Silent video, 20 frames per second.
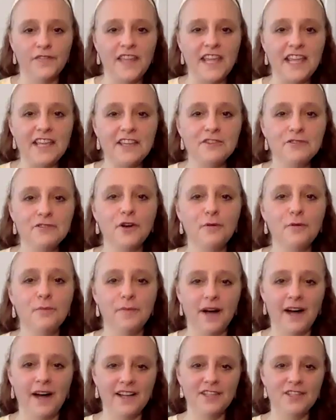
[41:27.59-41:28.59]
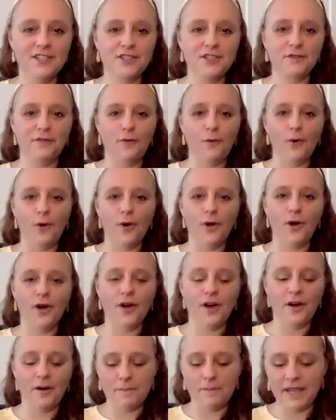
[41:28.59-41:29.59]
Thank you so much
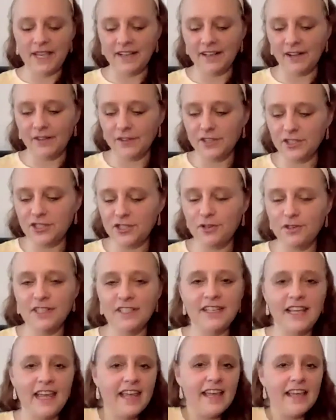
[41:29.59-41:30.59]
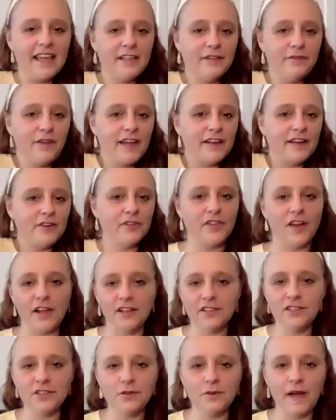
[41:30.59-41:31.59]
for being on the show today. Any final
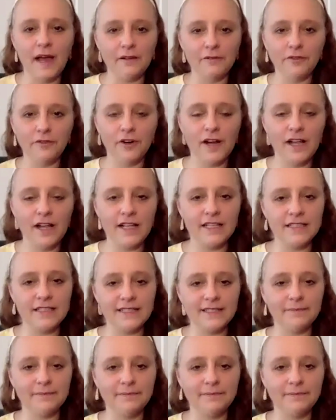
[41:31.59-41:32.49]
thoughts you have for us?